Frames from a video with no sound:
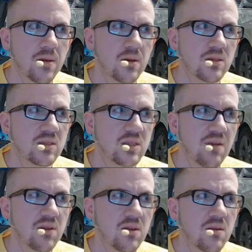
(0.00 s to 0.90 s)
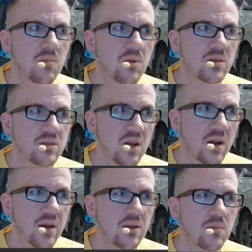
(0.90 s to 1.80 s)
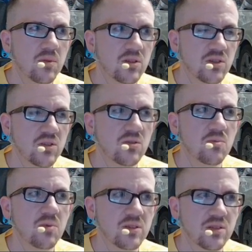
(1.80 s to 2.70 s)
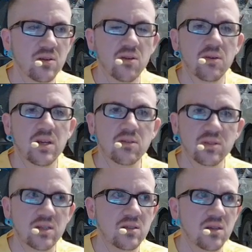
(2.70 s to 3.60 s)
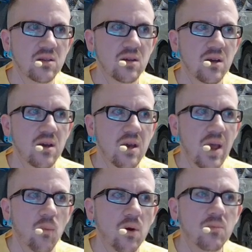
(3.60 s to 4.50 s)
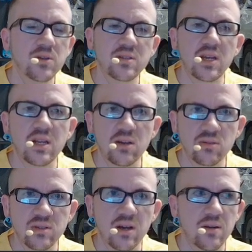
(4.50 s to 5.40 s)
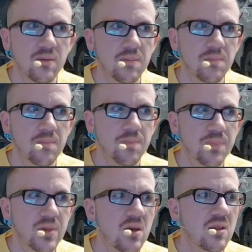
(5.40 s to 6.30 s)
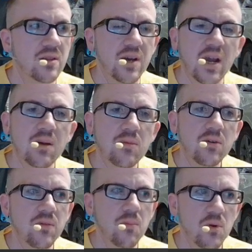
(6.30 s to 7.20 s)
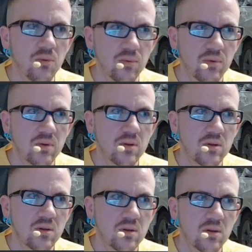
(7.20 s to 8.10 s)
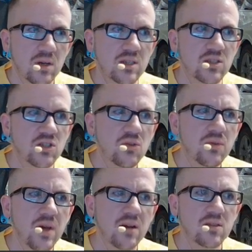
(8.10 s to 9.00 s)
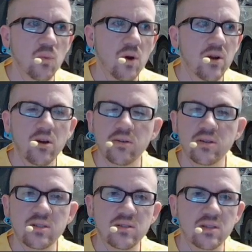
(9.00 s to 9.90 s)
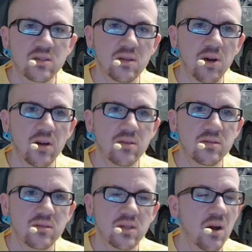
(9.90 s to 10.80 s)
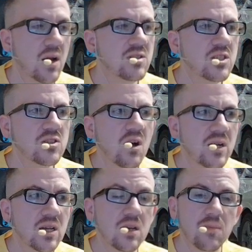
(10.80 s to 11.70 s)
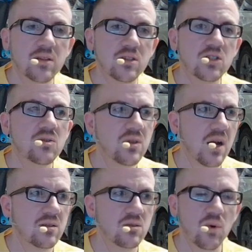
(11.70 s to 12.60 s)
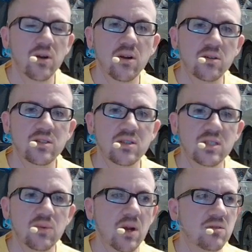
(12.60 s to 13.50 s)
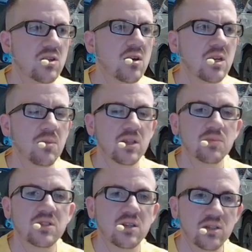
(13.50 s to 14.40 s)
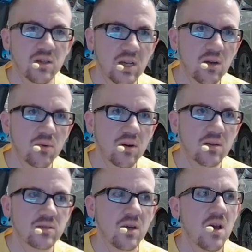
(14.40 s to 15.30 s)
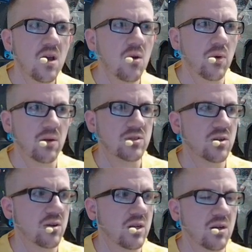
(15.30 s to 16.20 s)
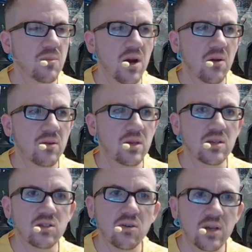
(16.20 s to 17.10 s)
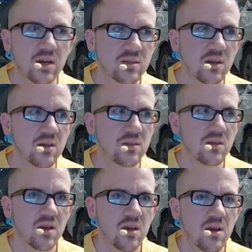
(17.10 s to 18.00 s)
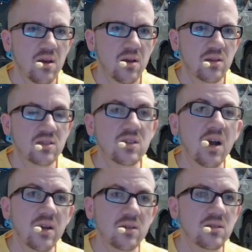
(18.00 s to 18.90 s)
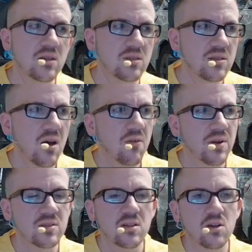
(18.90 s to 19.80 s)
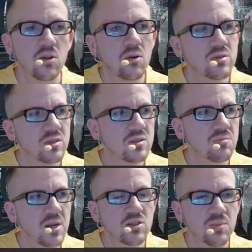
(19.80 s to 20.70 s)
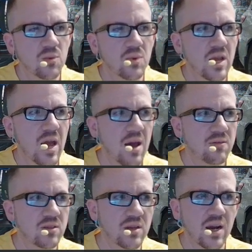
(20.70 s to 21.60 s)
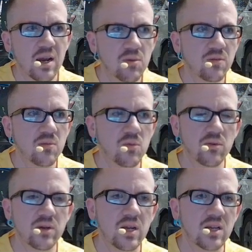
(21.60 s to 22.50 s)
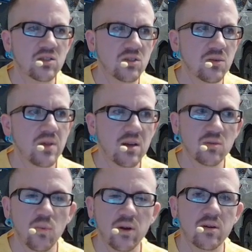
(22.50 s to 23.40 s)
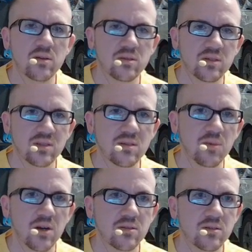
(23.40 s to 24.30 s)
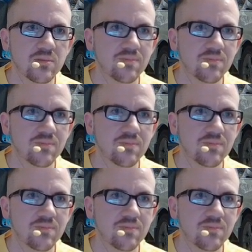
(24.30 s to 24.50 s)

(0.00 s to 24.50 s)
7 plus 9 plus 2 plus 0 equals 18. And 1 plus 8 equals 9. The diameter of the moon is 2,160 miles. Now, I was just talking about the 2,160 when I was talking about the precession of the equinox, when I was talking about the zodiac signs. Science itself has said the closest measurement we have to the diameter of the moon is 2,160 miles.